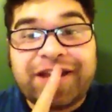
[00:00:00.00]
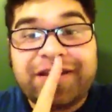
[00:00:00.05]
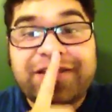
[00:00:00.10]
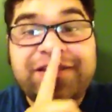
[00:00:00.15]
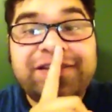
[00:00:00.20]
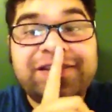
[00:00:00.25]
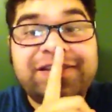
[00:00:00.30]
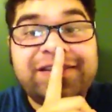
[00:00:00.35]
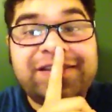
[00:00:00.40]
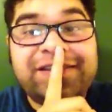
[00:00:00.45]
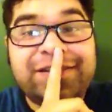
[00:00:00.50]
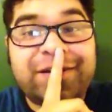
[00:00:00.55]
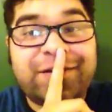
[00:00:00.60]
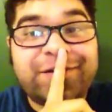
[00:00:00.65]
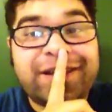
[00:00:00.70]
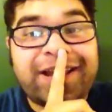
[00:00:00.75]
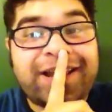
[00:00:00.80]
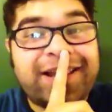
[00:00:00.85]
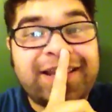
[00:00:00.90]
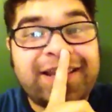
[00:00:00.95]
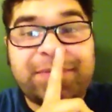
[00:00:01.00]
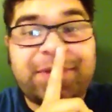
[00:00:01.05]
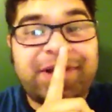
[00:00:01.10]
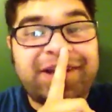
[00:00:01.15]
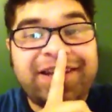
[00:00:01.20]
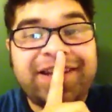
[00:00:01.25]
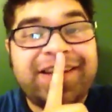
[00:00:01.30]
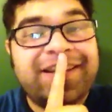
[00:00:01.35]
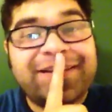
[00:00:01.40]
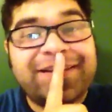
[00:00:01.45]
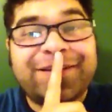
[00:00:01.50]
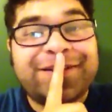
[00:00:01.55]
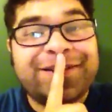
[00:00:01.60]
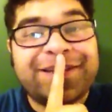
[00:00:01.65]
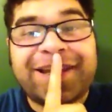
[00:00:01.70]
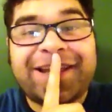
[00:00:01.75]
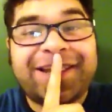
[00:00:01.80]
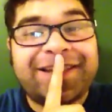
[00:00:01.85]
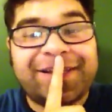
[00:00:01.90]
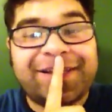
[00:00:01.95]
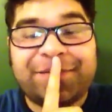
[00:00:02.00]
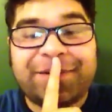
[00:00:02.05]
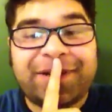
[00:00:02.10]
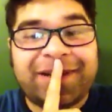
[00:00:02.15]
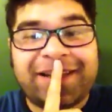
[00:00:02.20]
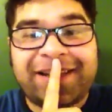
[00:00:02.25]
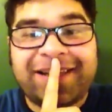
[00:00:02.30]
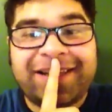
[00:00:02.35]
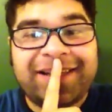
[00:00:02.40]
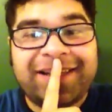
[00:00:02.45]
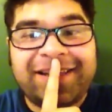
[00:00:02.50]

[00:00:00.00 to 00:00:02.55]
Shh, don't tell anybody. Don't tell anybody.